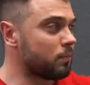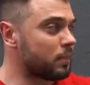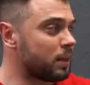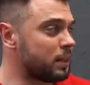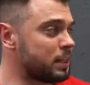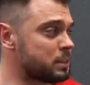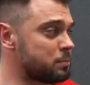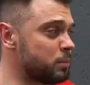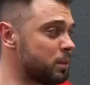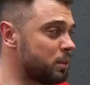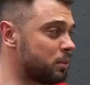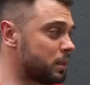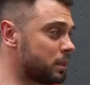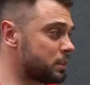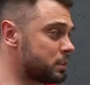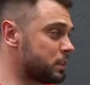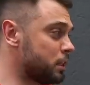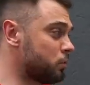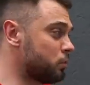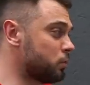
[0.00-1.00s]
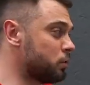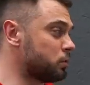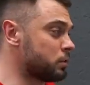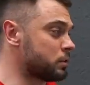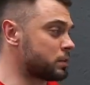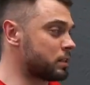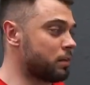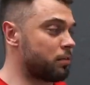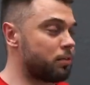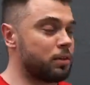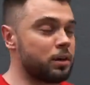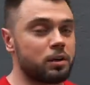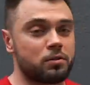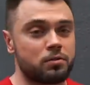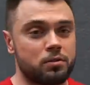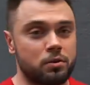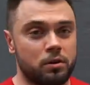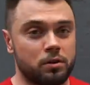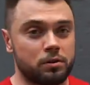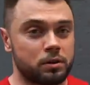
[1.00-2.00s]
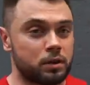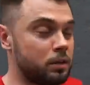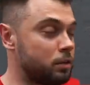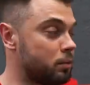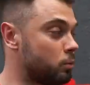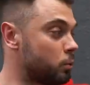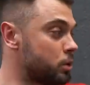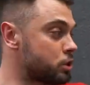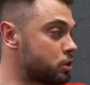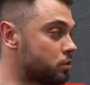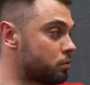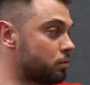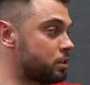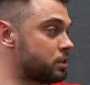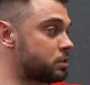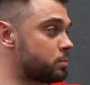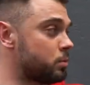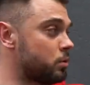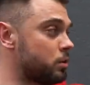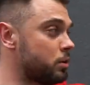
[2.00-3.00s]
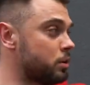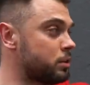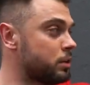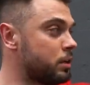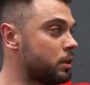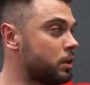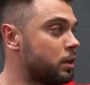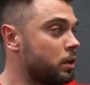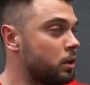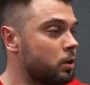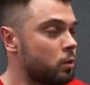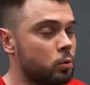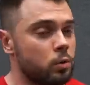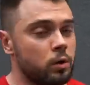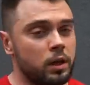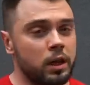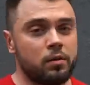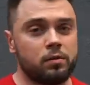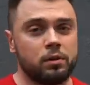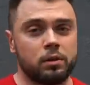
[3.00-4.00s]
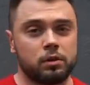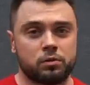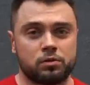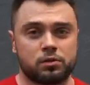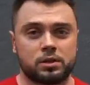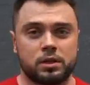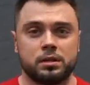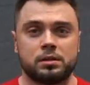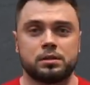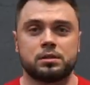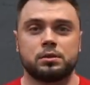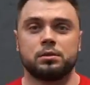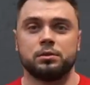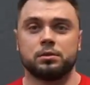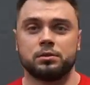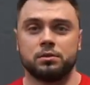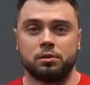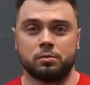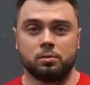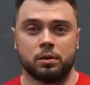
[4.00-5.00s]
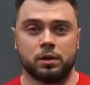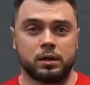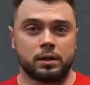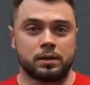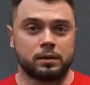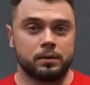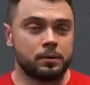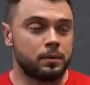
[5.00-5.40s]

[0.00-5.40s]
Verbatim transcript: It means that if we we'll do something wrong in which of this point, we'll have a lot of chance to lose the bar.